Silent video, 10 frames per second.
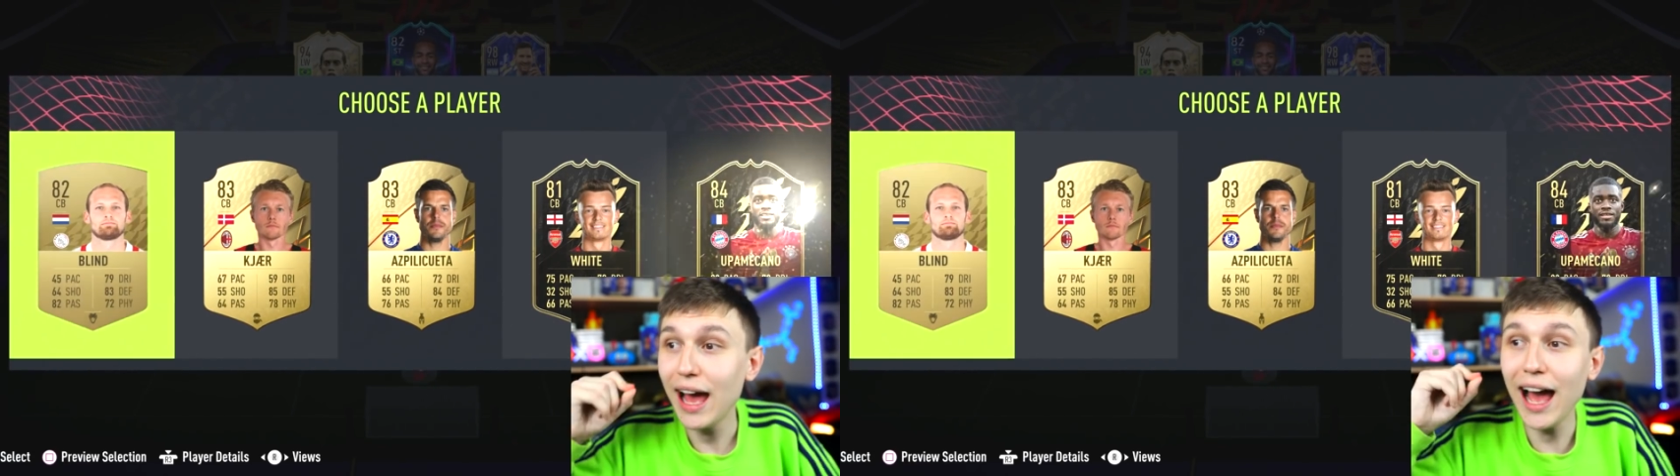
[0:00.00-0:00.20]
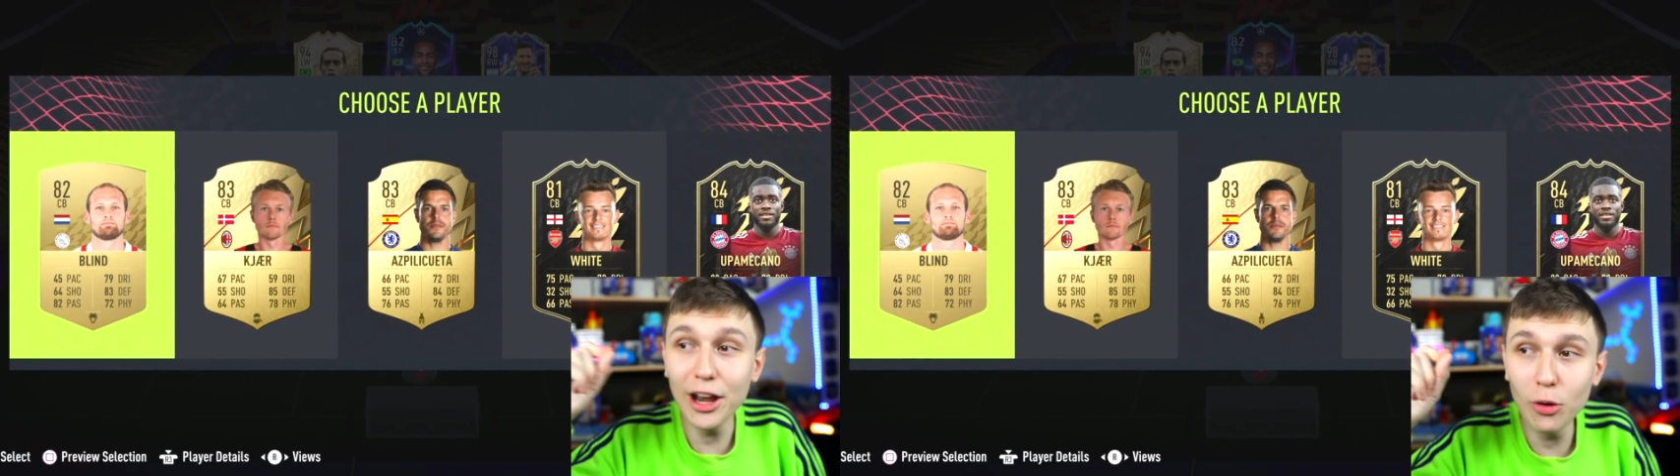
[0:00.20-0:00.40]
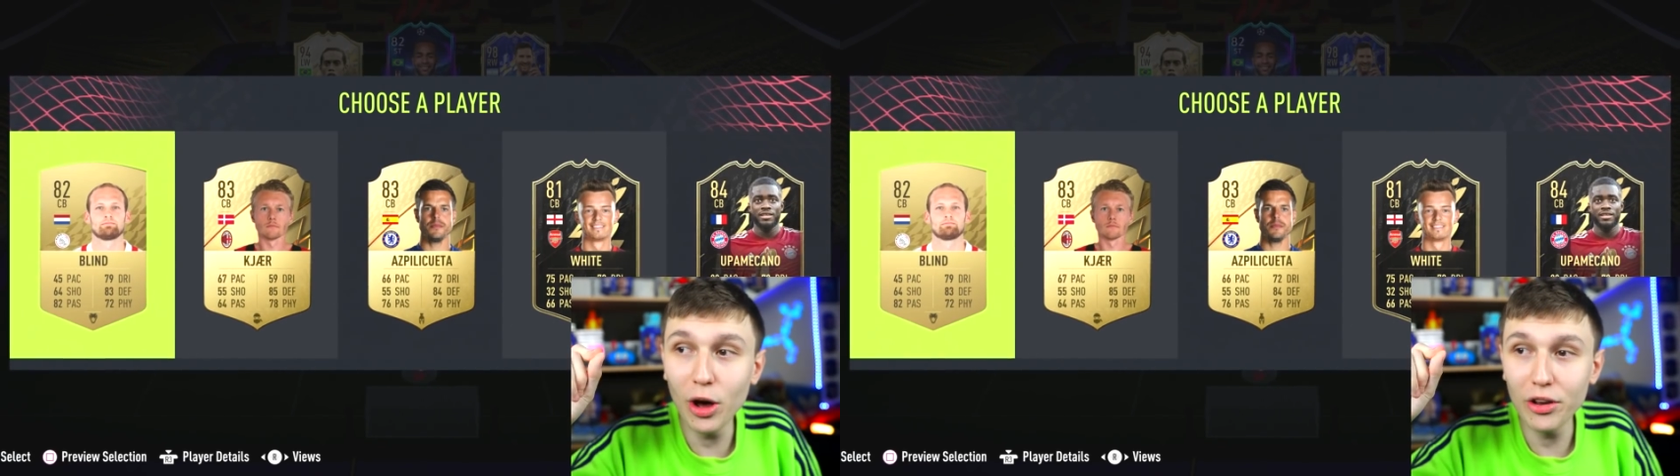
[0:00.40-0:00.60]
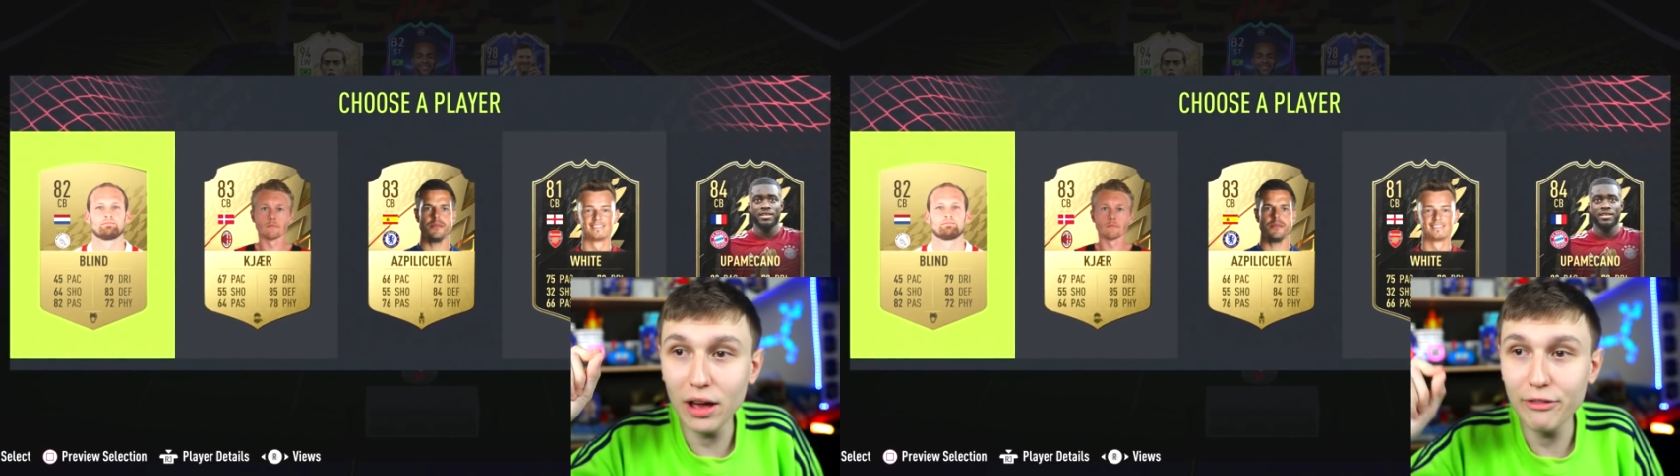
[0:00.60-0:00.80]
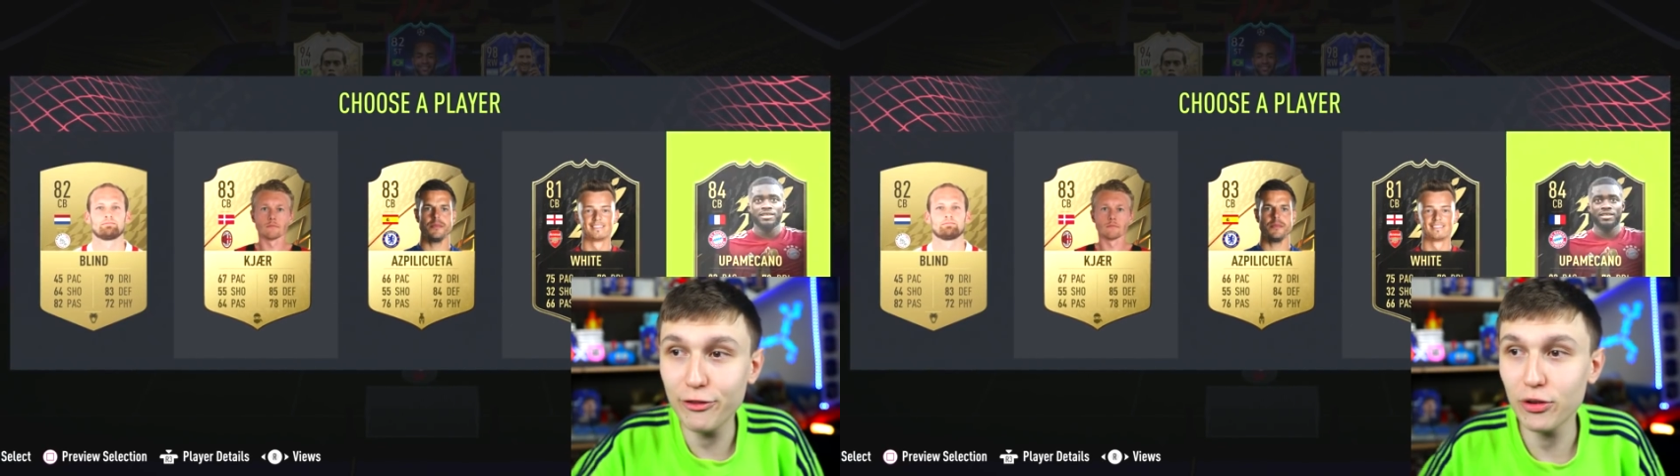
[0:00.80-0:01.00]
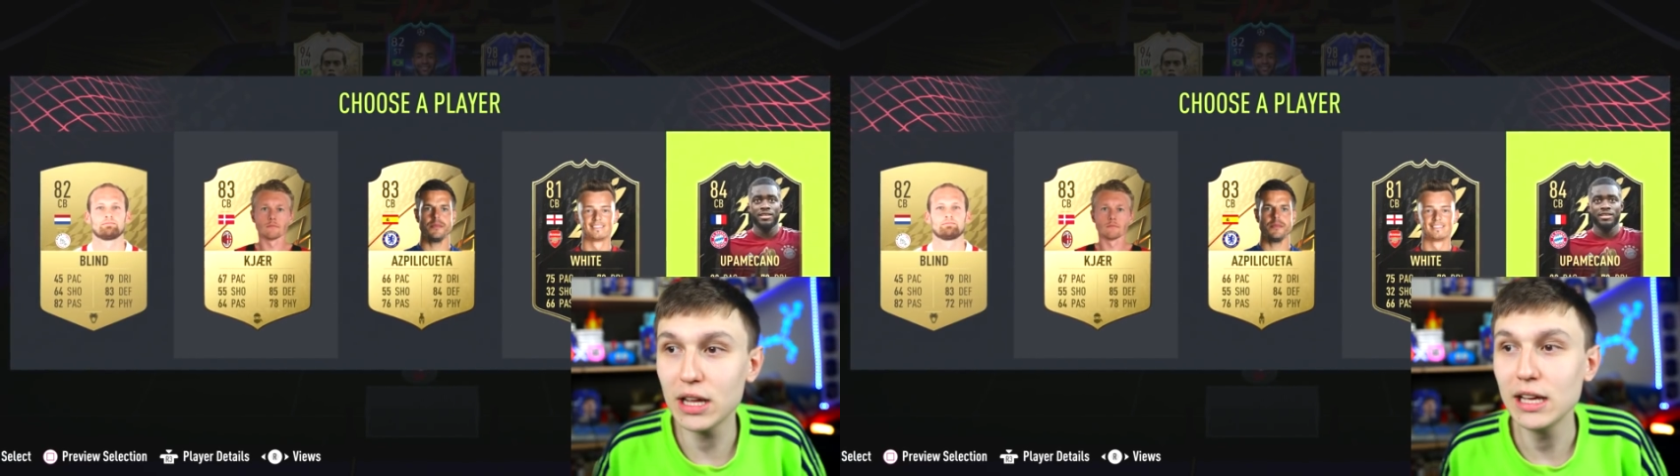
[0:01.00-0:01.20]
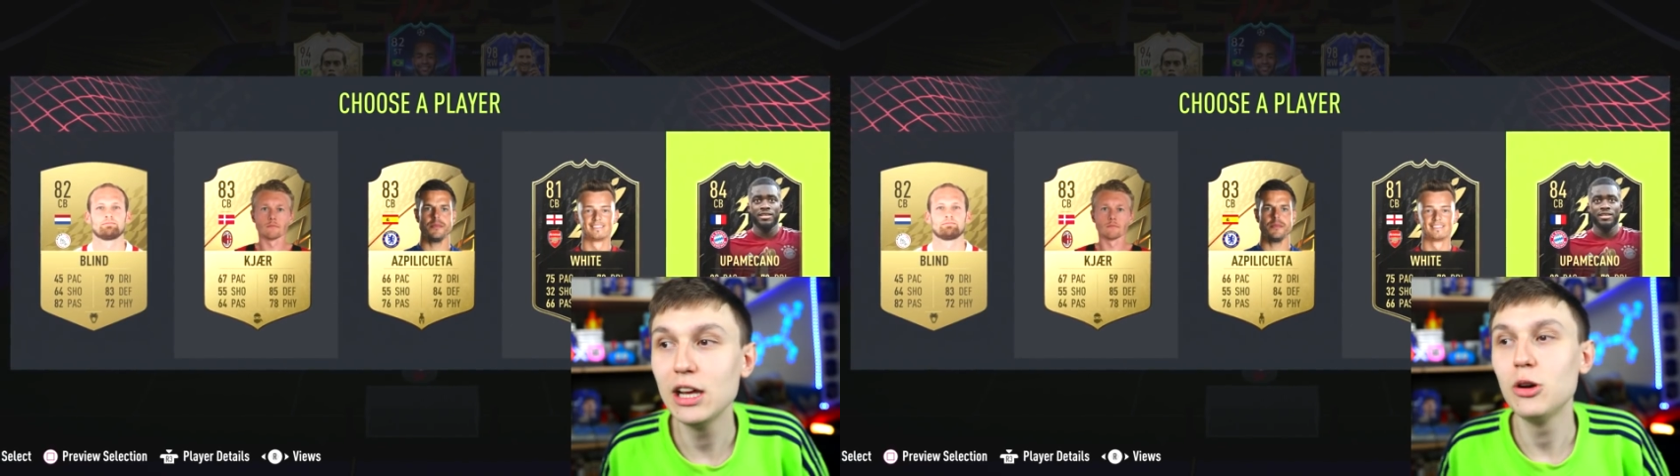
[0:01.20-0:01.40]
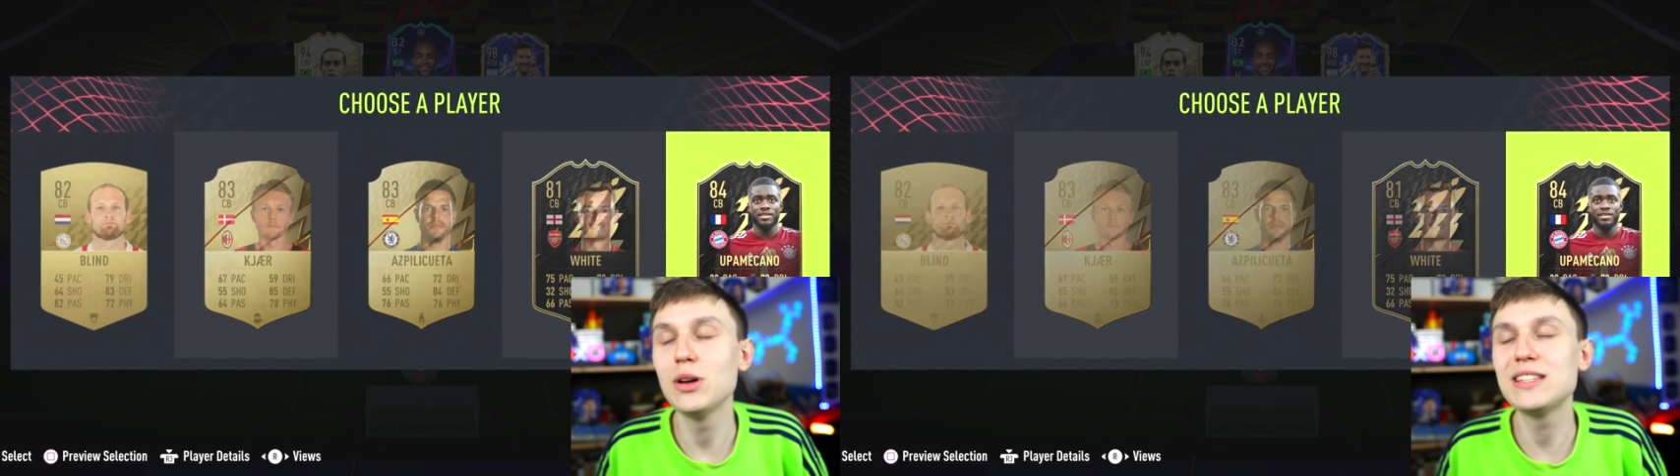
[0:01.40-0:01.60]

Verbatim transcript: and a 193. We